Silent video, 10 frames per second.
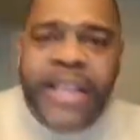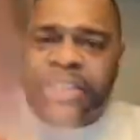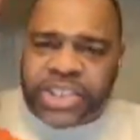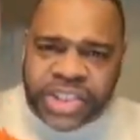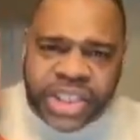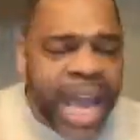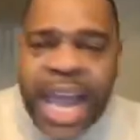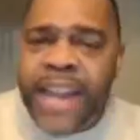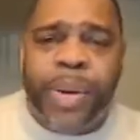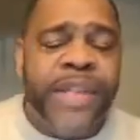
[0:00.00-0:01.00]

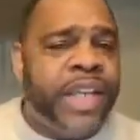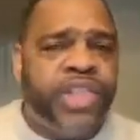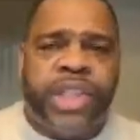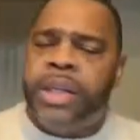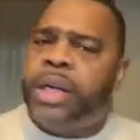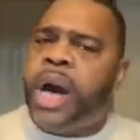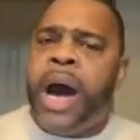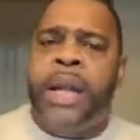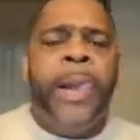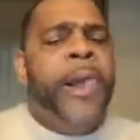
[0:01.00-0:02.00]
Stay in position,
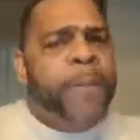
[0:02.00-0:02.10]
God,